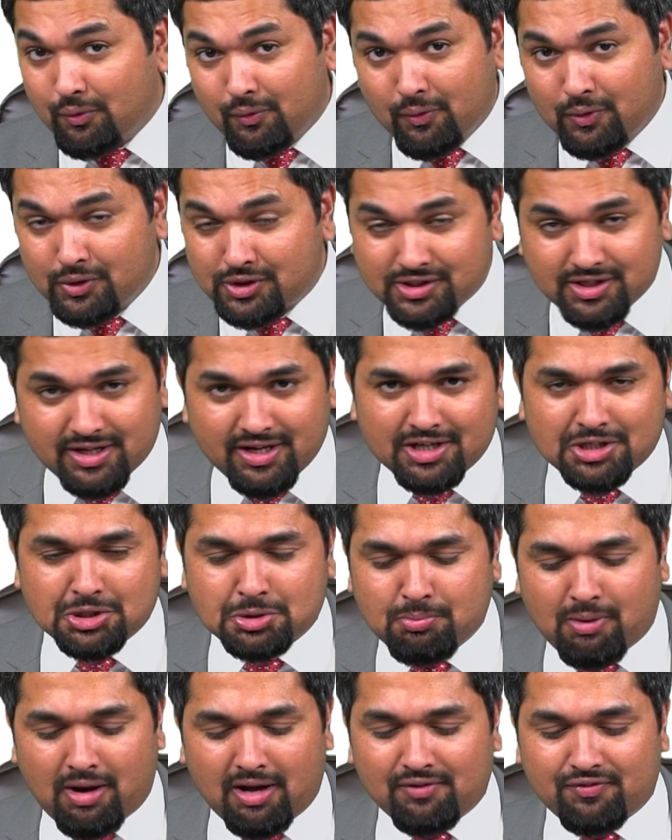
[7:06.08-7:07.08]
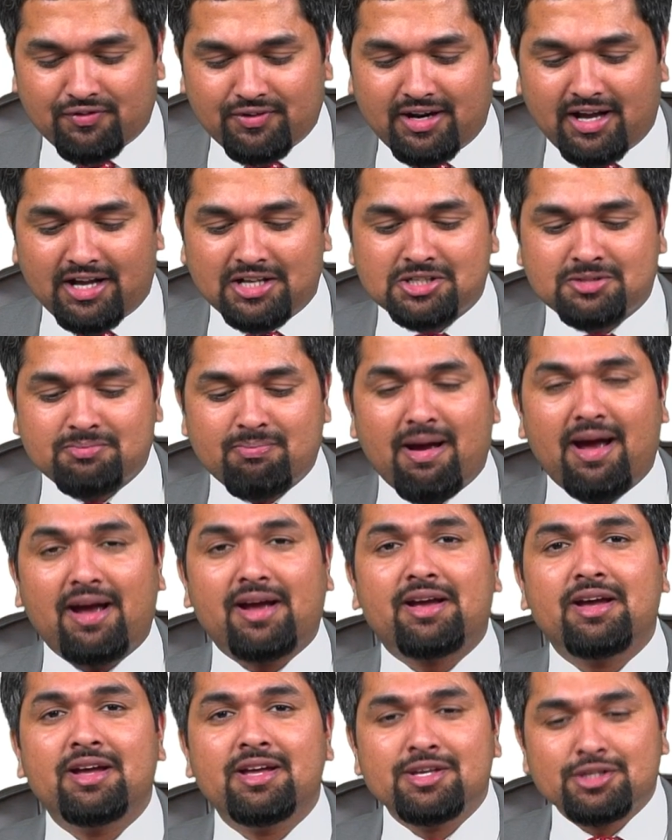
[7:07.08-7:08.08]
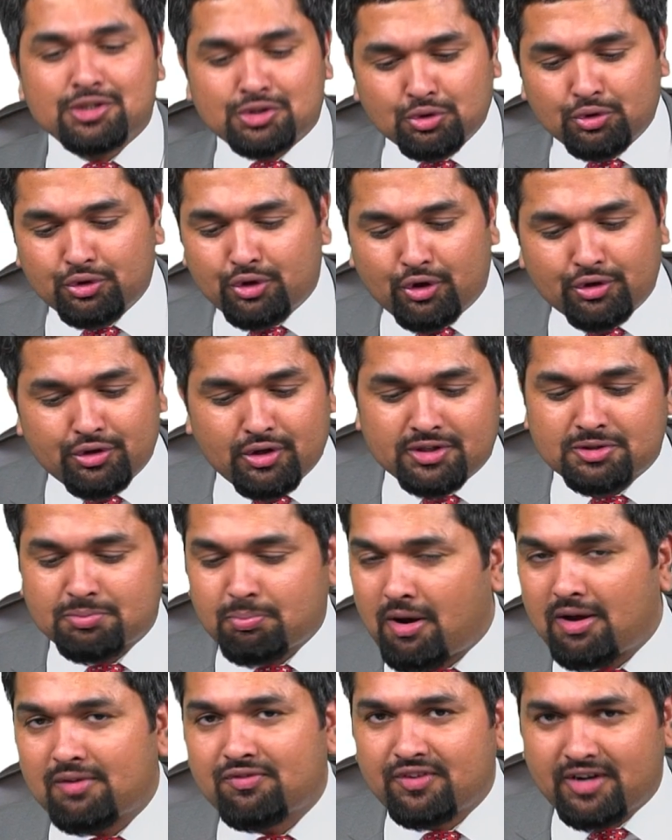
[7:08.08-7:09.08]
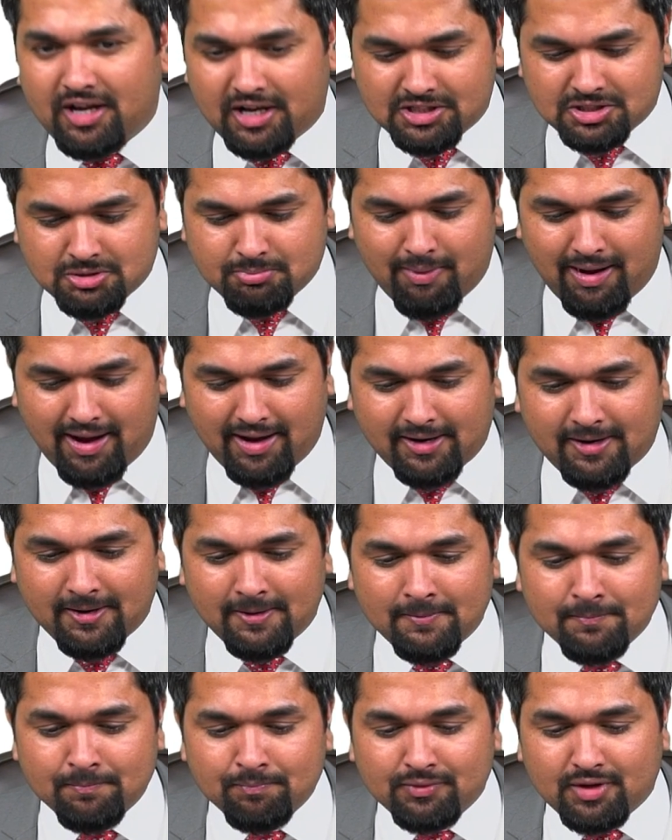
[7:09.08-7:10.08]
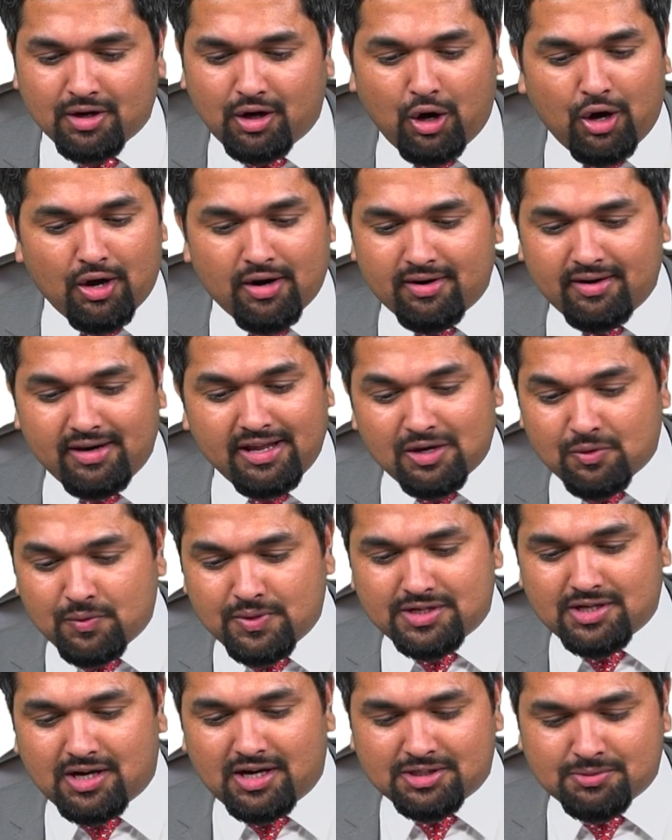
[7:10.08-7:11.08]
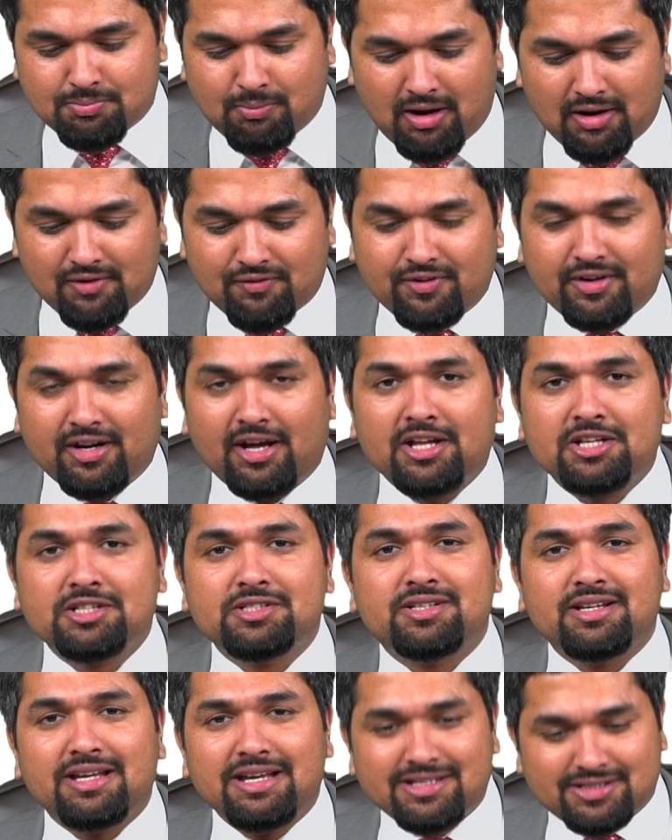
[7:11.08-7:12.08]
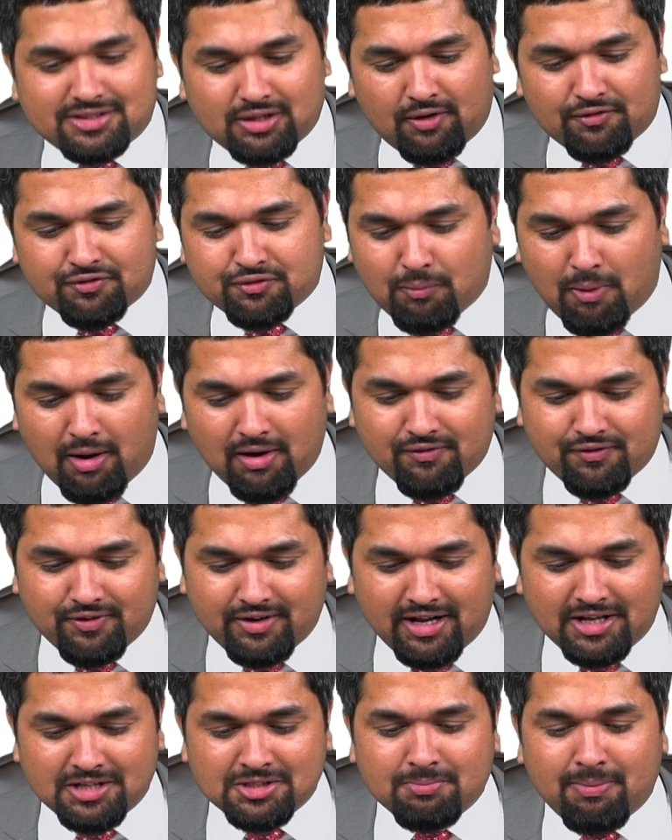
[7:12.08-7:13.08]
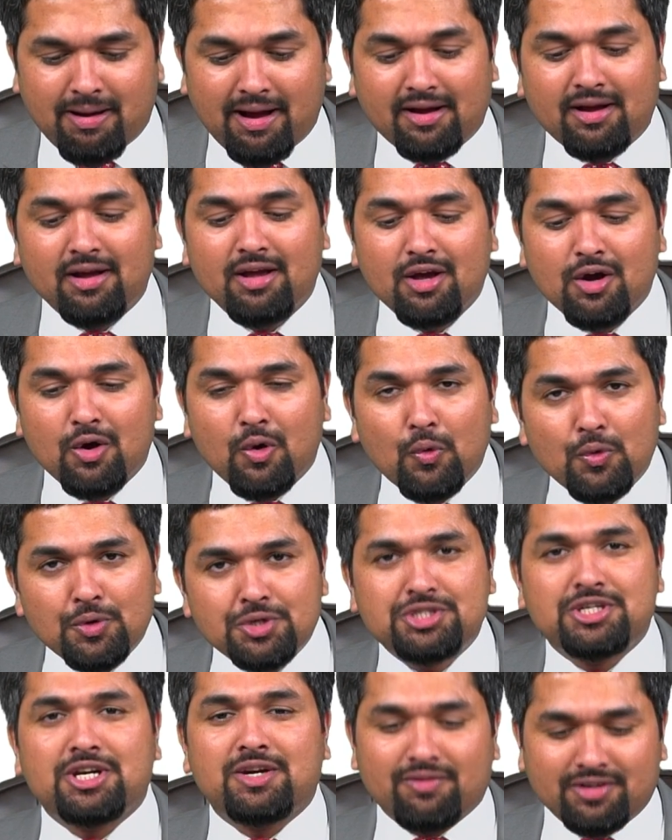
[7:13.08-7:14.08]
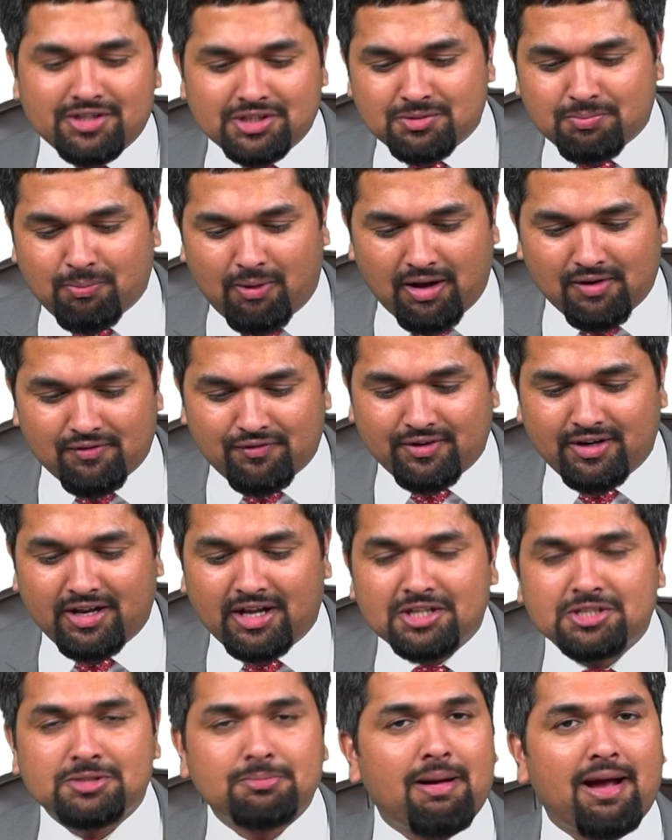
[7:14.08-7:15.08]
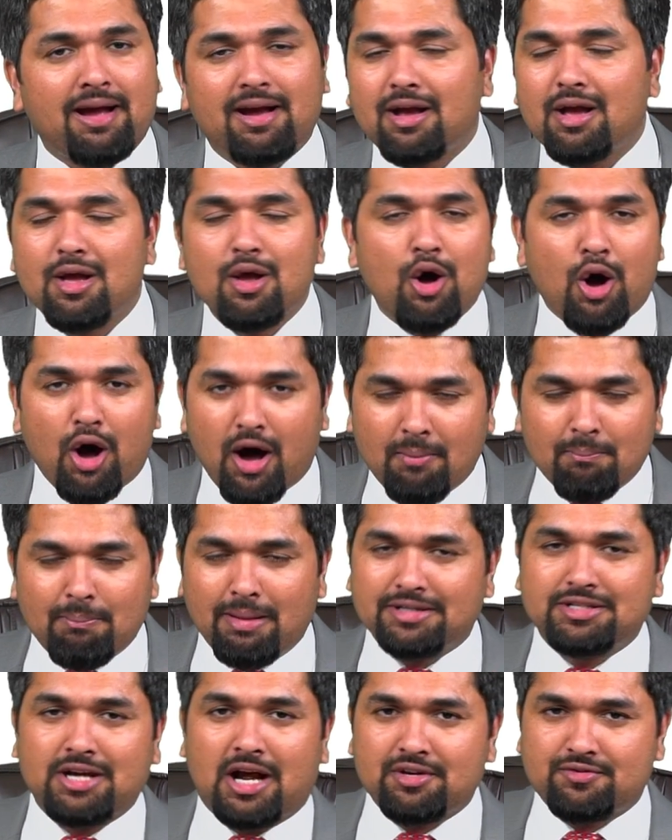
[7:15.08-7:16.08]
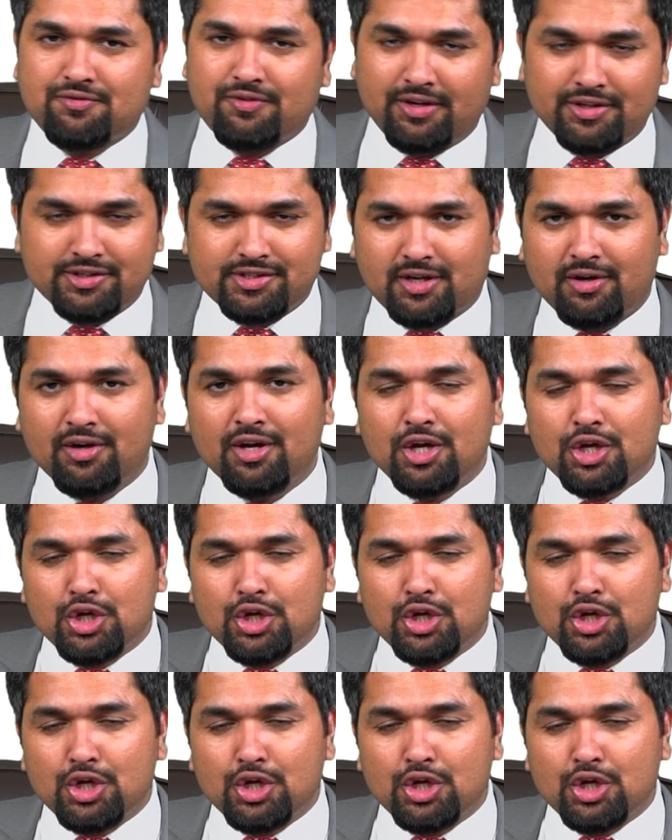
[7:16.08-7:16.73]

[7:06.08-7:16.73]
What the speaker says: Utkarsh Small Finance Bank, Suryodaya Small Finance Bank, or Equitas Small Finance, ESOP Small Finance Bank, Ujjivan Small Finance Bank, or Bajaj Finsa.